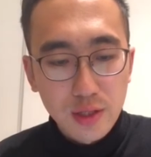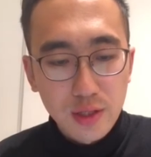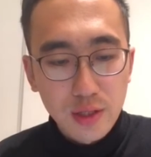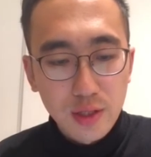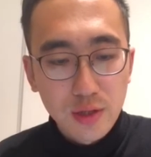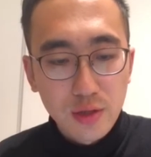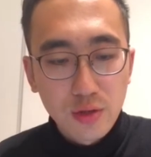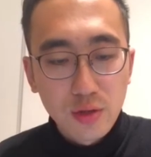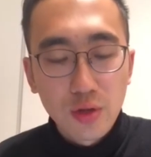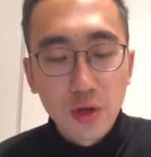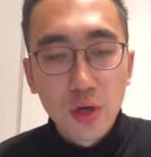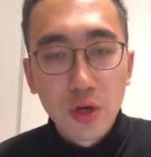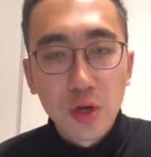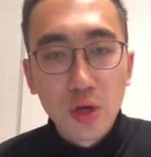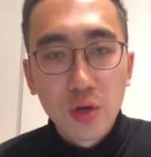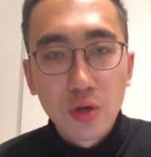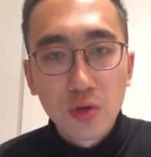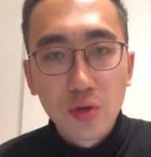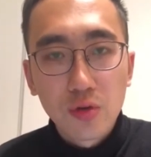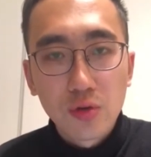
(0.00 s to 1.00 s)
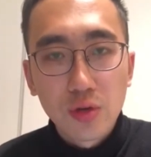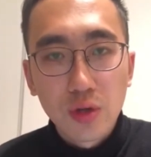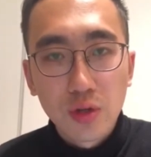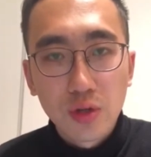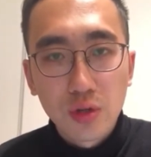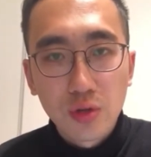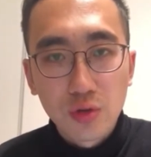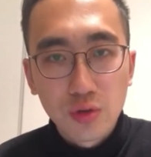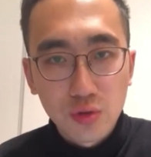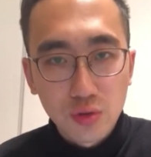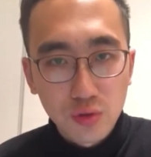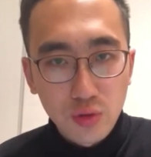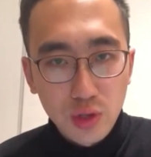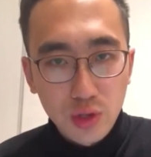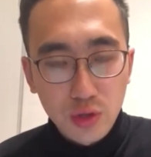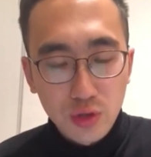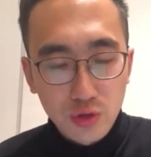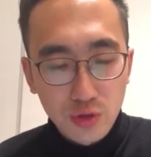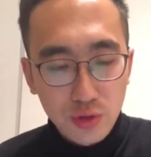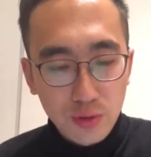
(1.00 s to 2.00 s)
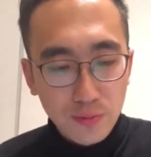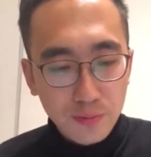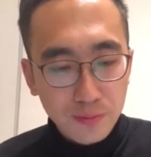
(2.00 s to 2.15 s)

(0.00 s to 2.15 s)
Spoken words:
in 2002 and June.